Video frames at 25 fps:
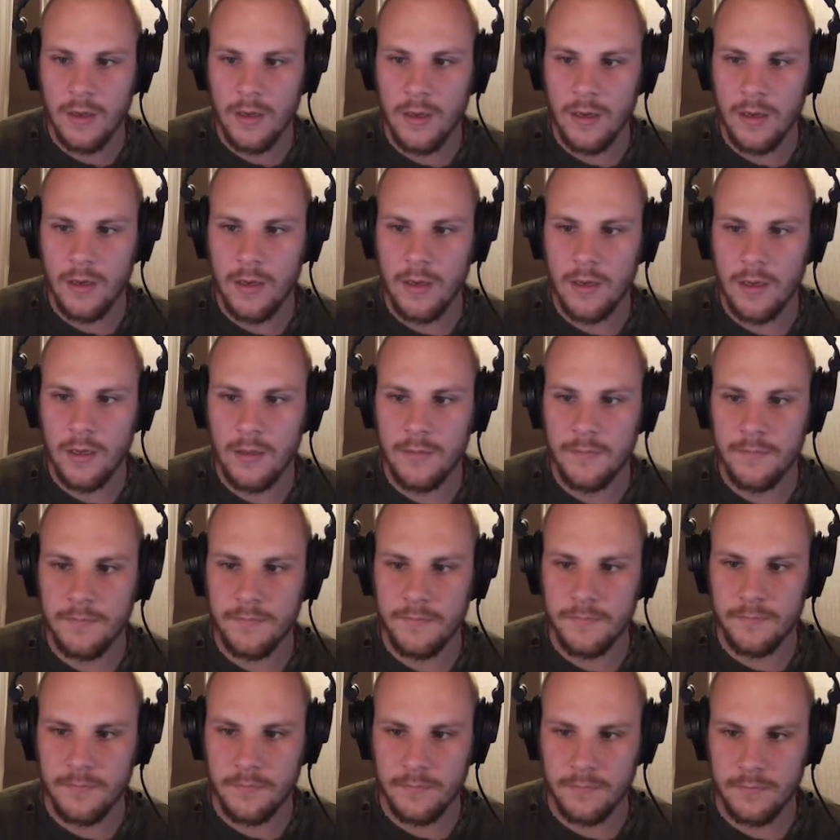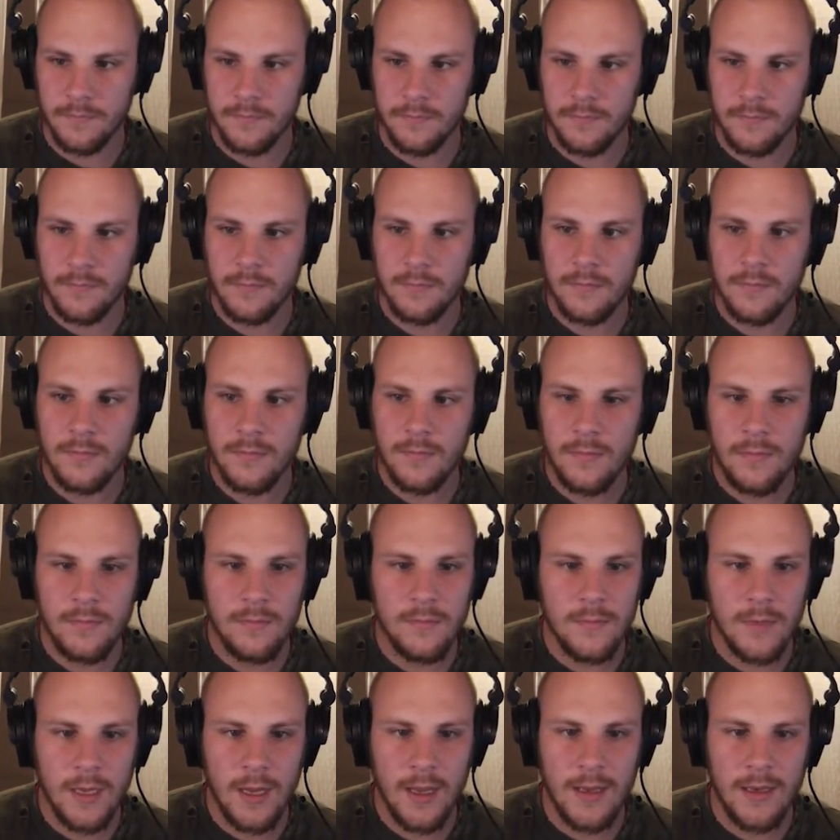And
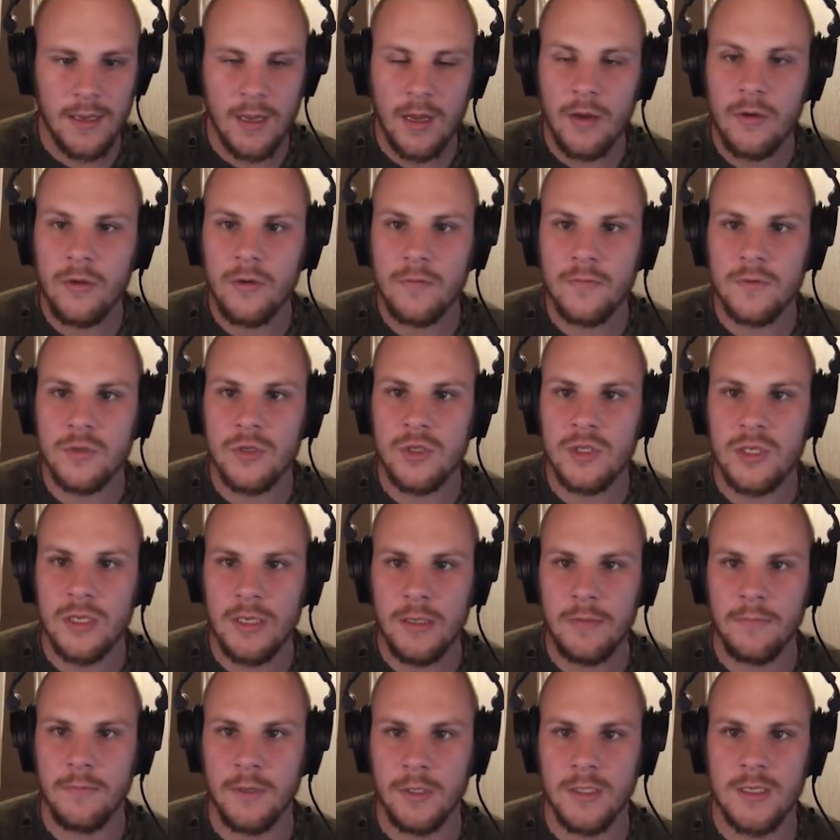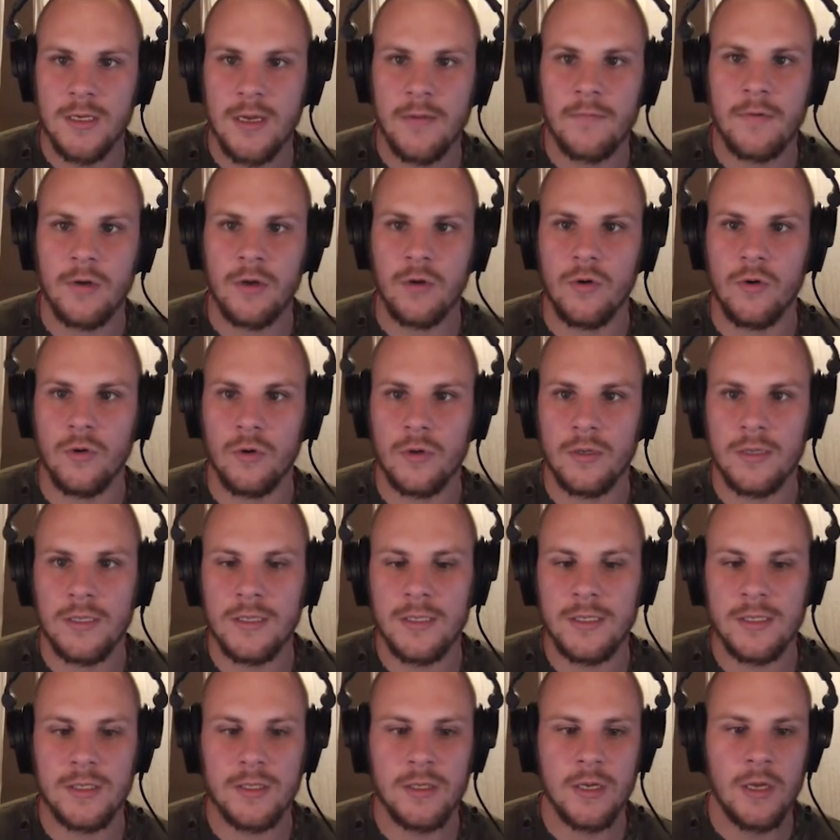now you will see, once I record
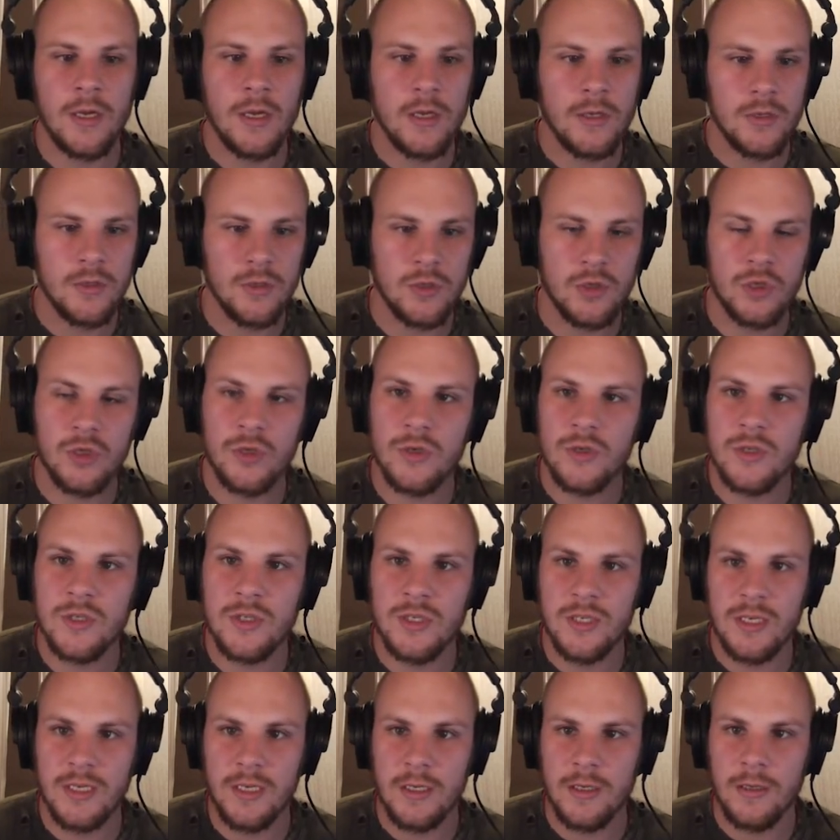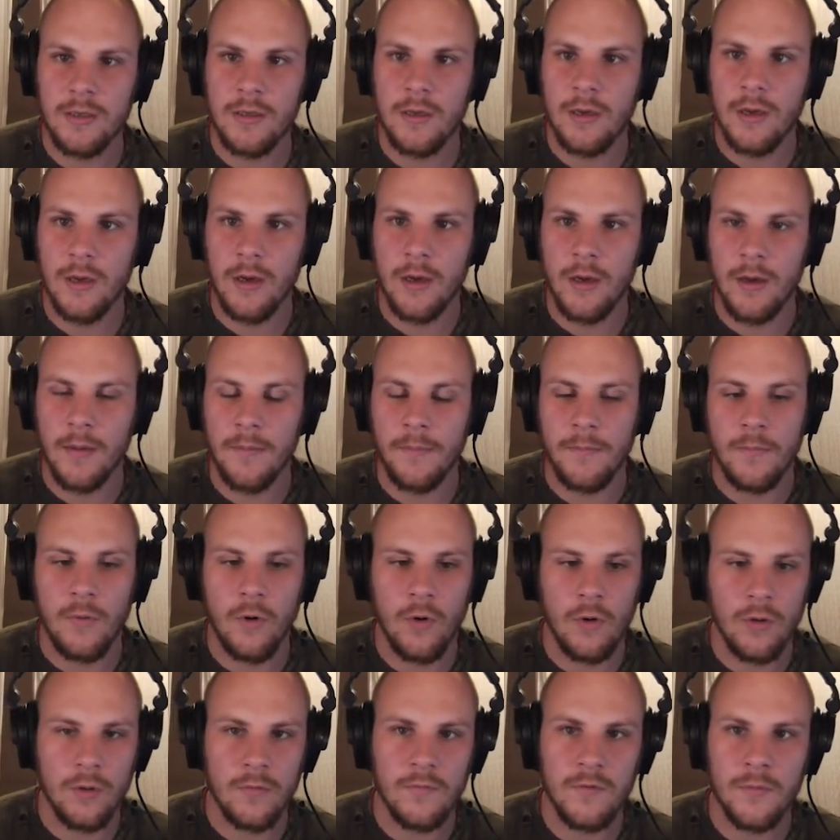this, you should see
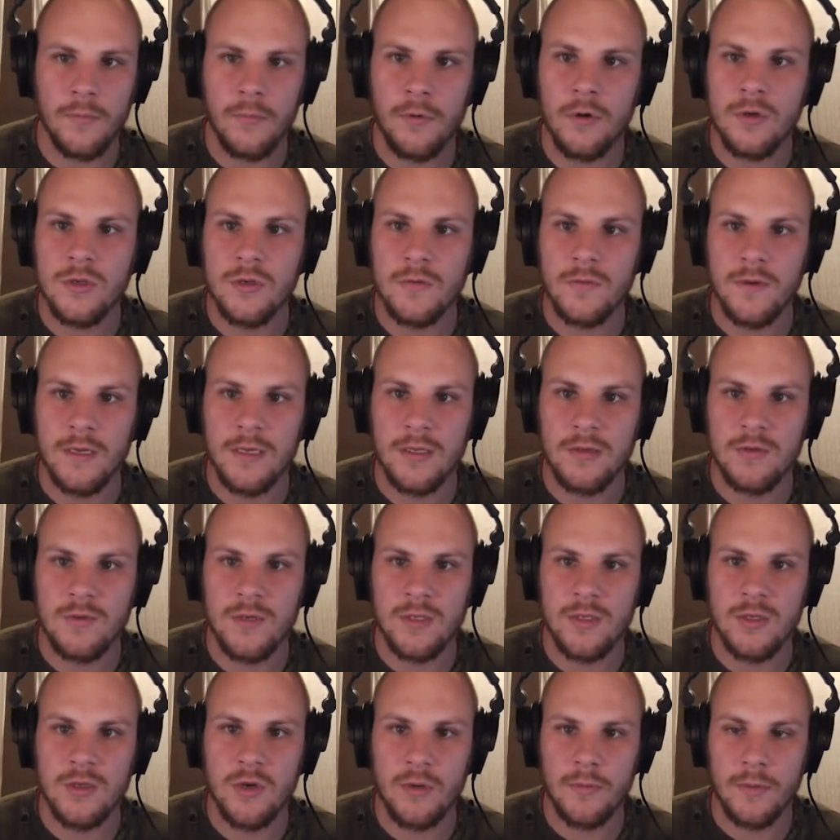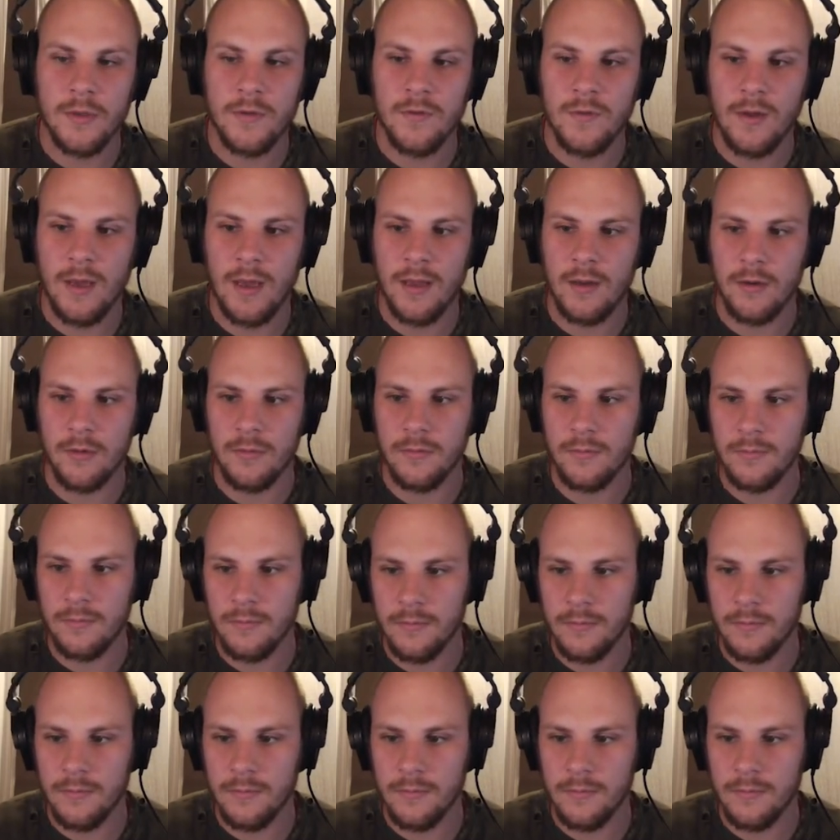all of the points of interest coming together.